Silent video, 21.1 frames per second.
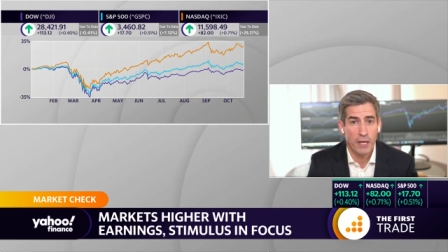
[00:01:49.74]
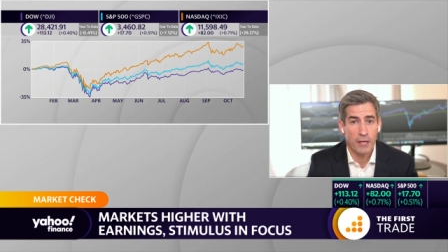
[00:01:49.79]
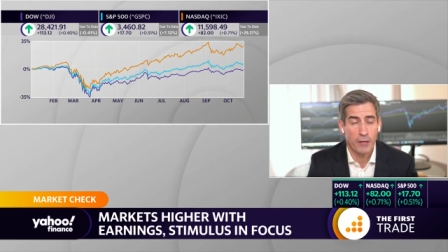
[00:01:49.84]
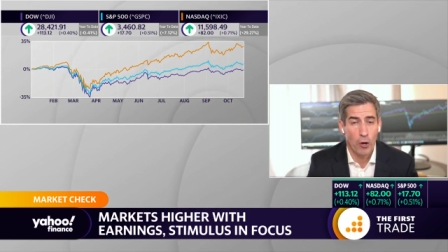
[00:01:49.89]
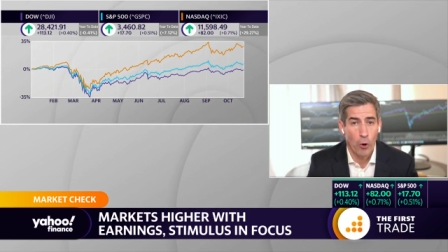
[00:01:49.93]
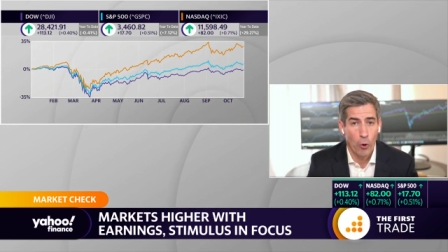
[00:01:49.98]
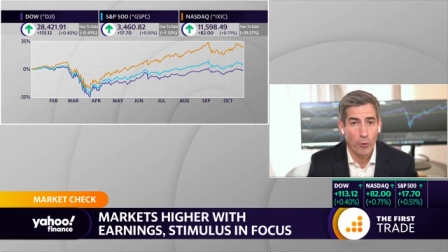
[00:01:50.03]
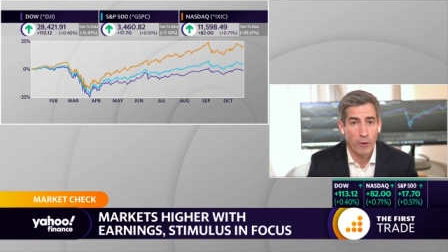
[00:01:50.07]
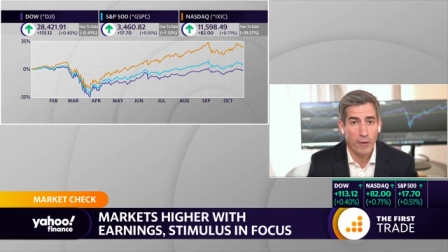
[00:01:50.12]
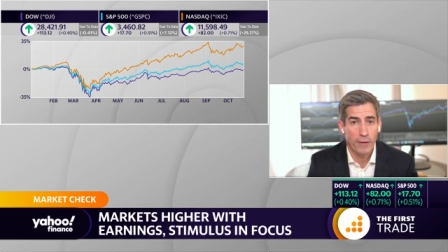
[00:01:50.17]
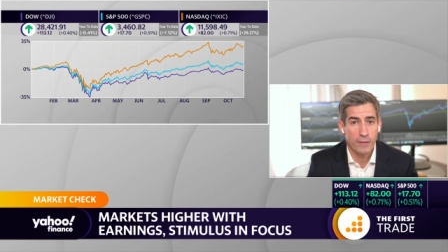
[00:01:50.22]
be an
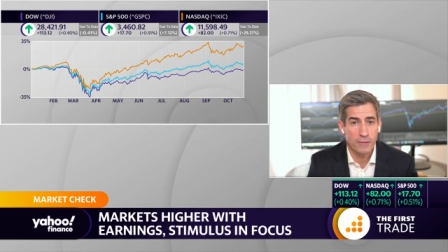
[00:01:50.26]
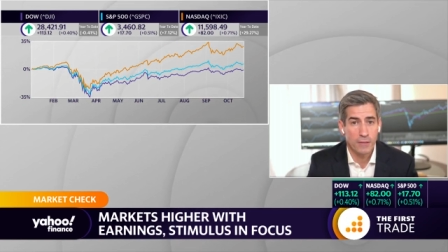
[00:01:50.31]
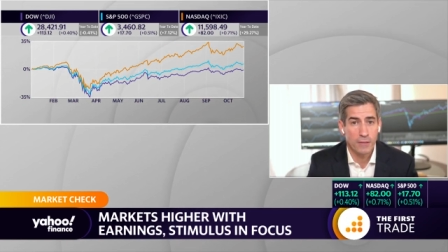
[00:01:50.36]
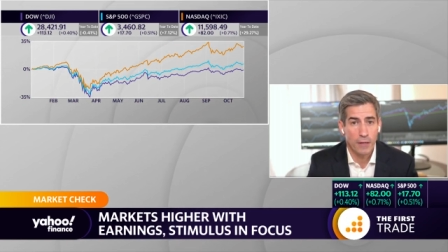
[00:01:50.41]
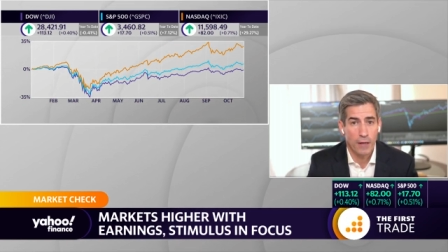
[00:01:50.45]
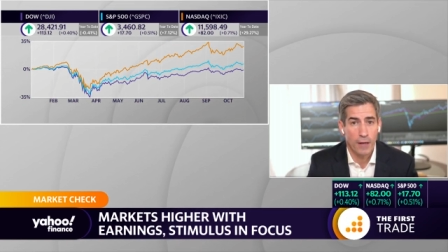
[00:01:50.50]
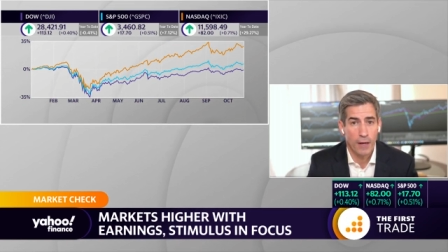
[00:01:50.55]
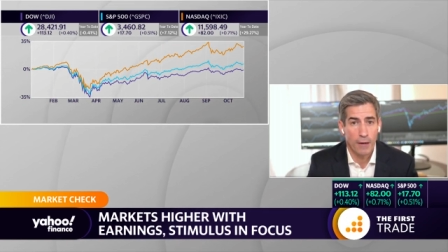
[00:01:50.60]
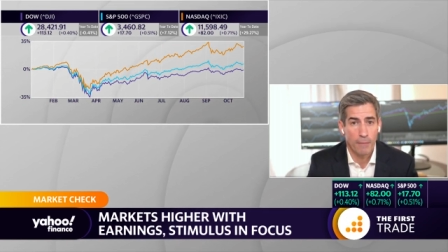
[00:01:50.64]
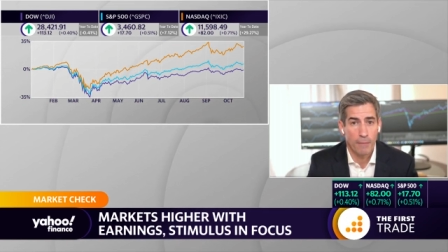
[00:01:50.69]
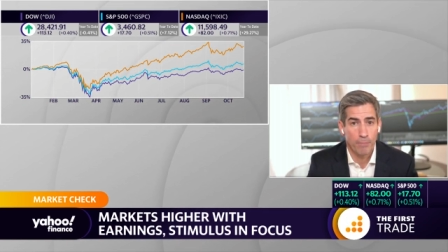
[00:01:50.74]
earnings
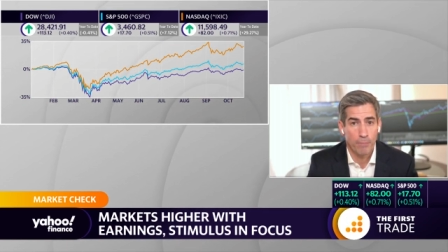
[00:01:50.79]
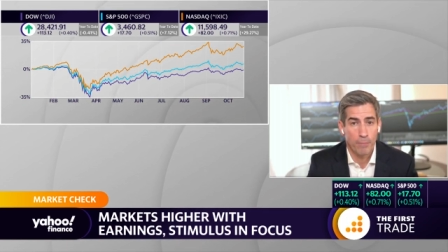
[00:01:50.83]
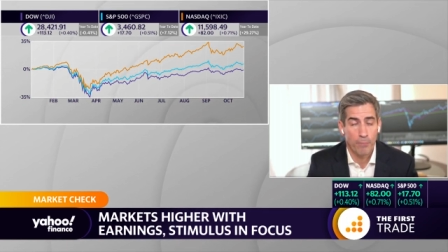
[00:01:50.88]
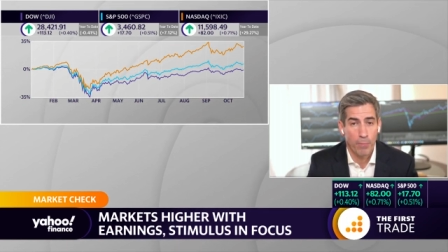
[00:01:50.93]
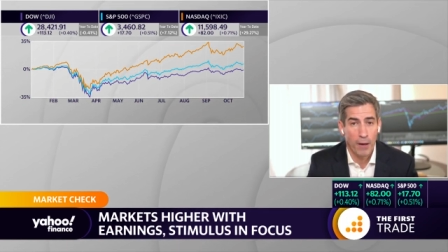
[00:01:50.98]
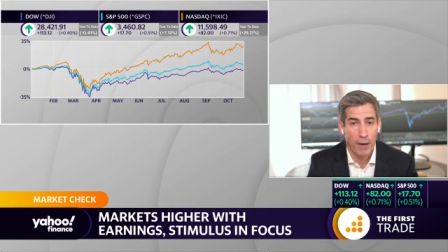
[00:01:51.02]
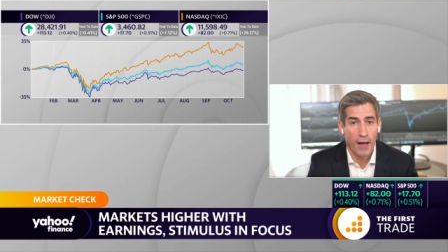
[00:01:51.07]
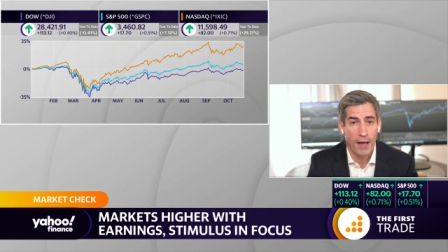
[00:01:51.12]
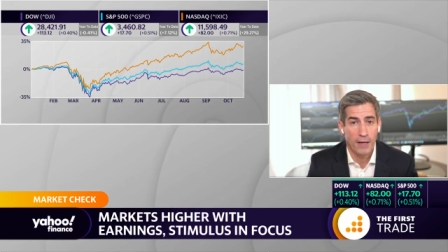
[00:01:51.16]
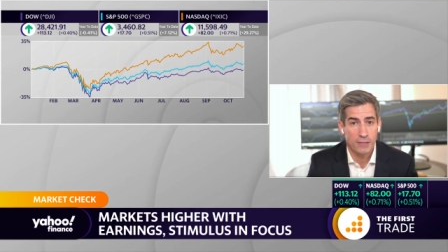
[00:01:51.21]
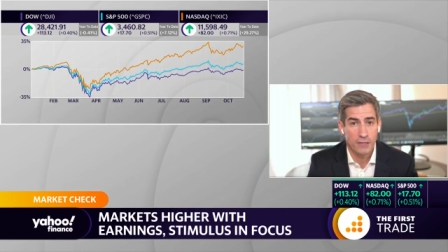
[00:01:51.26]

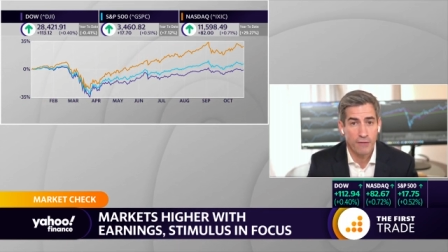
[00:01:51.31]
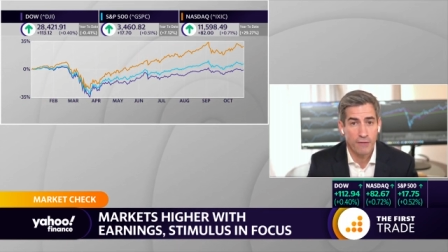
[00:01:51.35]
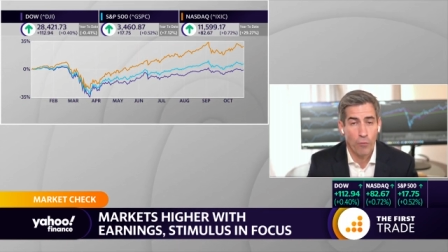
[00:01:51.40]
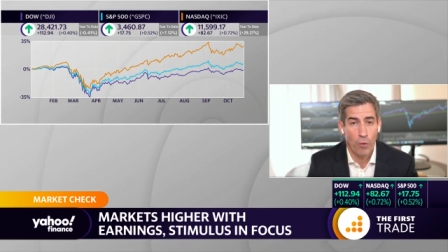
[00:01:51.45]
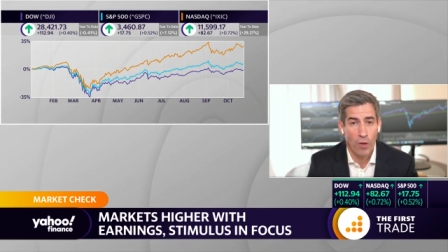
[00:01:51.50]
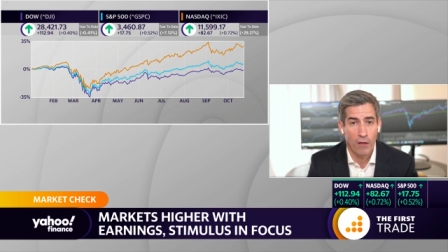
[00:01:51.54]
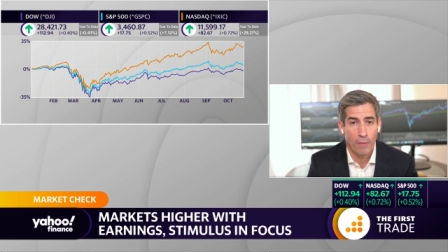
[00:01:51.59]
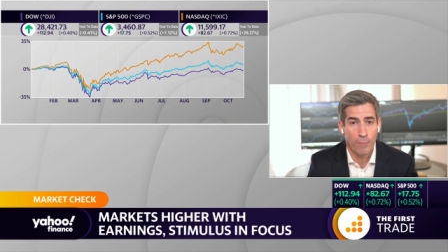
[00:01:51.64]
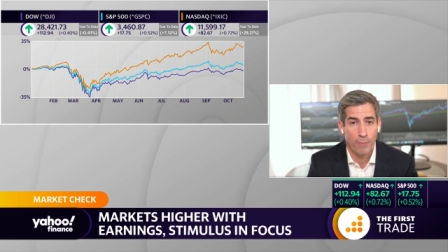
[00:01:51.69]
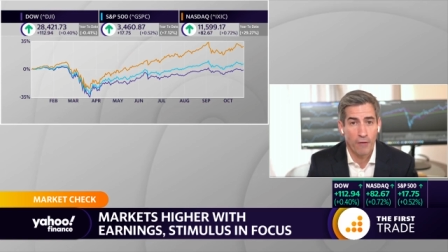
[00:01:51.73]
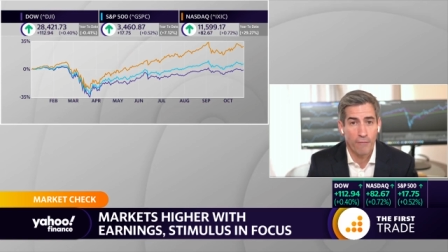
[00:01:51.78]
positive,
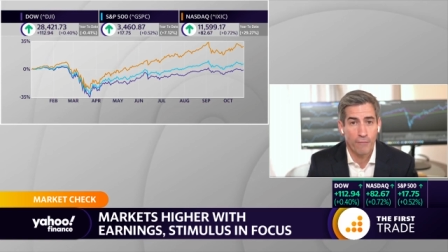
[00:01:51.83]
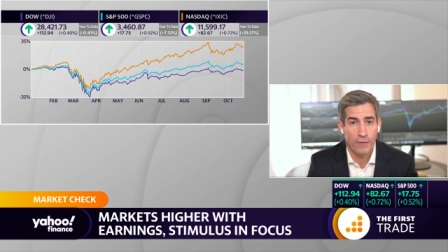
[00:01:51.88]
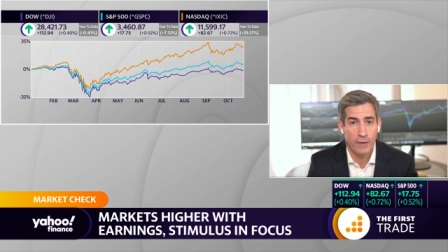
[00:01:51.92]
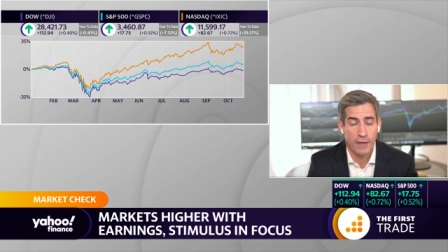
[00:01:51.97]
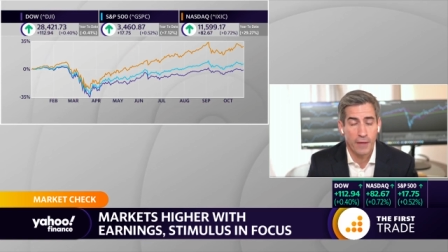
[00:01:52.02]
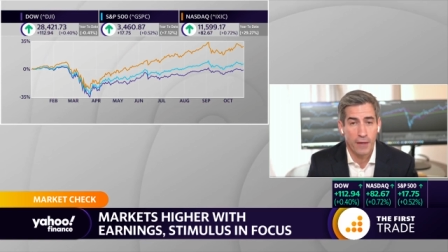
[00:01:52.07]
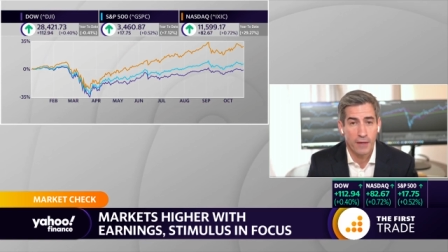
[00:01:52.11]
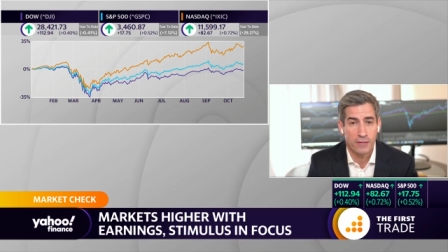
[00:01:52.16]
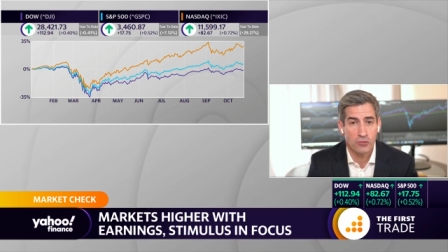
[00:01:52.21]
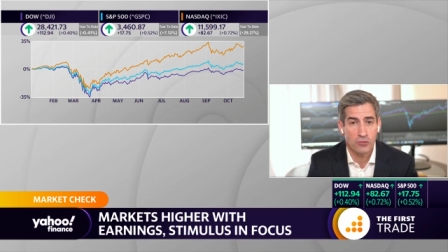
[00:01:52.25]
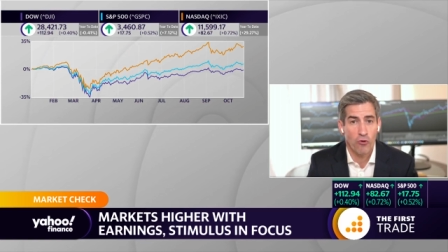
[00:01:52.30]
well above
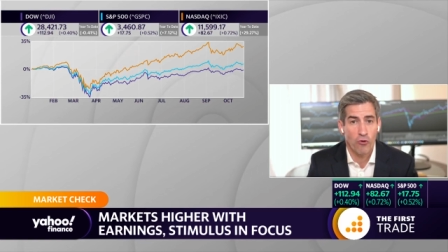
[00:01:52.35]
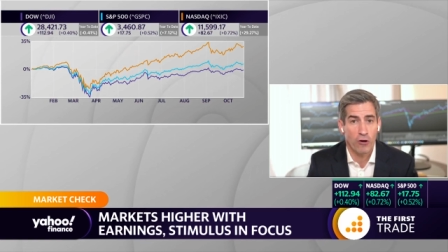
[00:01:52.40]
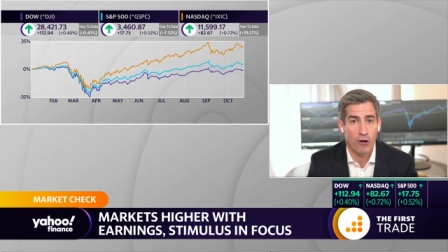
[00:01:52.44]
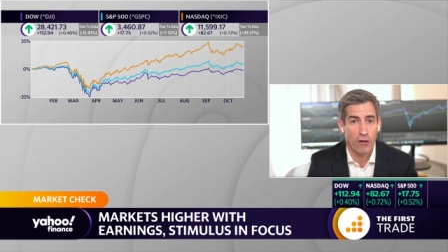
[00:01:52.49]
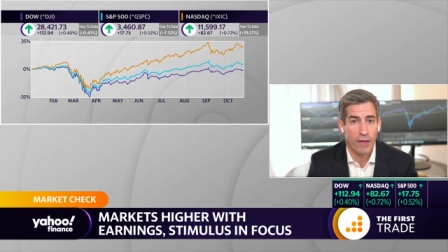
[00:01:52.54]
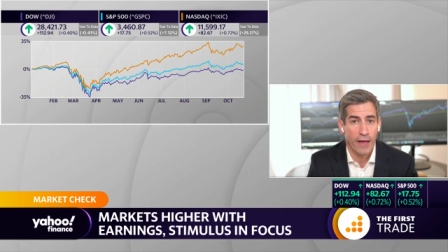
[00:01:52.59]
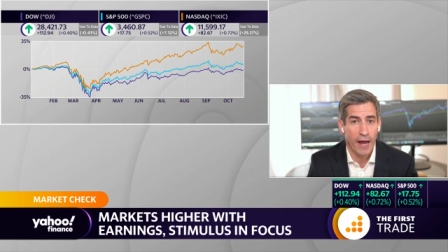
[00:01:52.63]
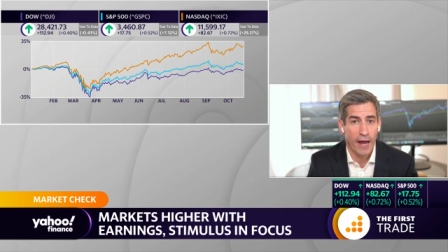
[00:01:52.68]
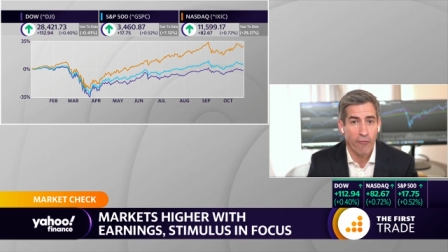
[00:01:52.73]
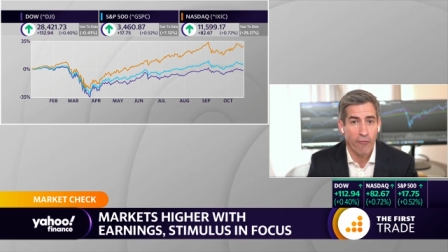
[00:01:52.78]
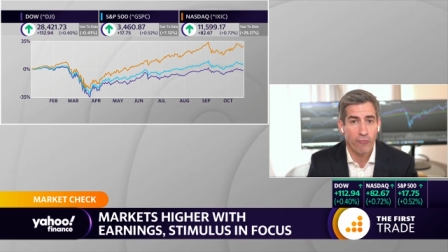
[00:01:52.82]
the
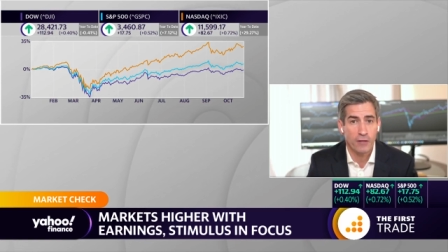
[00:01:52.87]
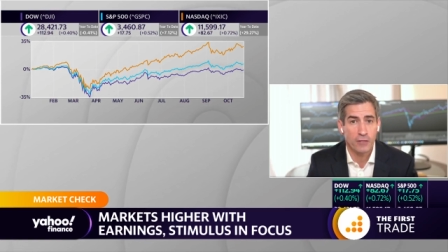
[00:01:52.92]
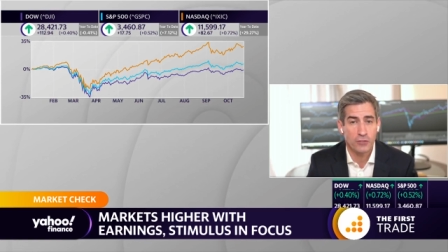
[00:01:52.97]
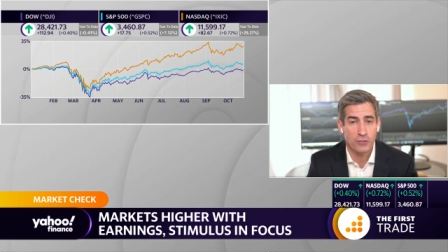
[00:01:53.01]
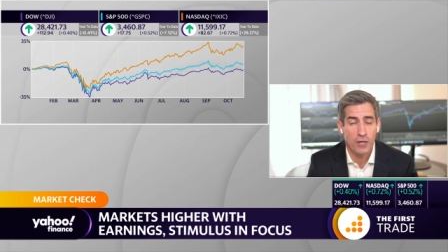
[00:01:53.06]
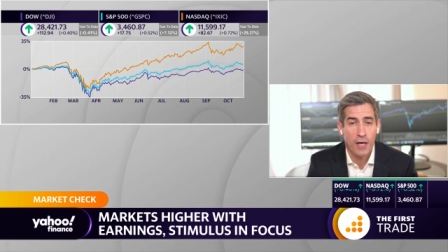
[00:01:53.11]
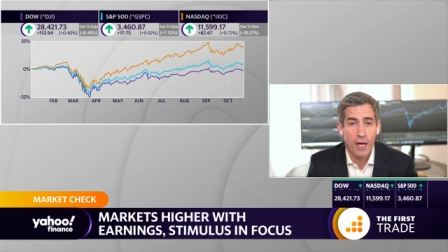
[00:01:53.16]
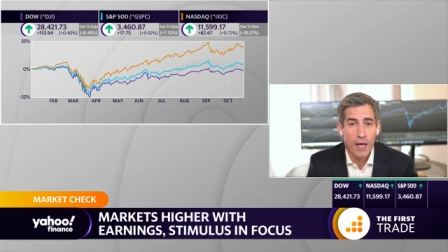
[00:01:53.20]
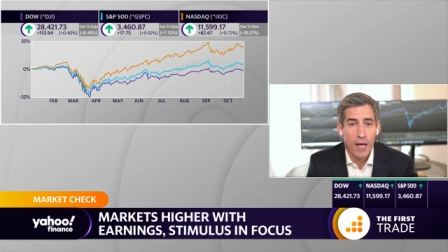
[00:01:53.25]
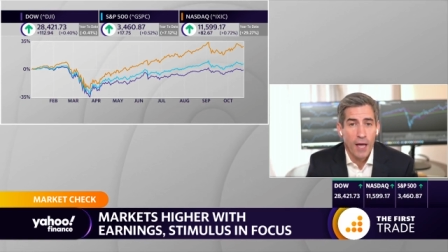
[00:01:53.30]
historical average.